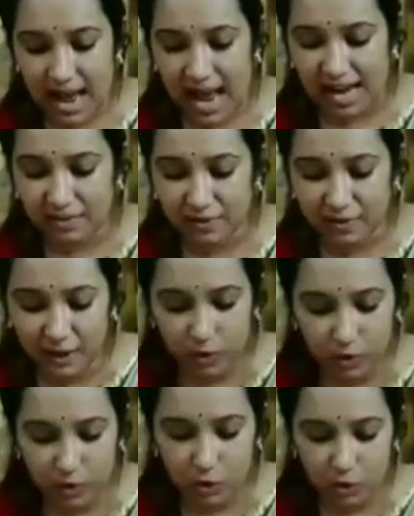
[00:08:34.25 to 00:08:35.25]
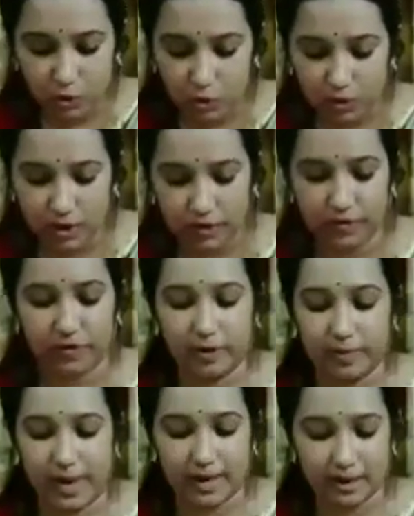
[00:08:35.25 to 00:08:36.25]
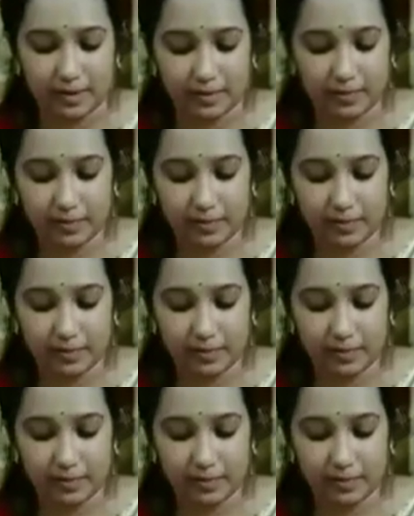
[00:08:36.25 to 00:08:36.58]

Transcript: and flew to the river bank.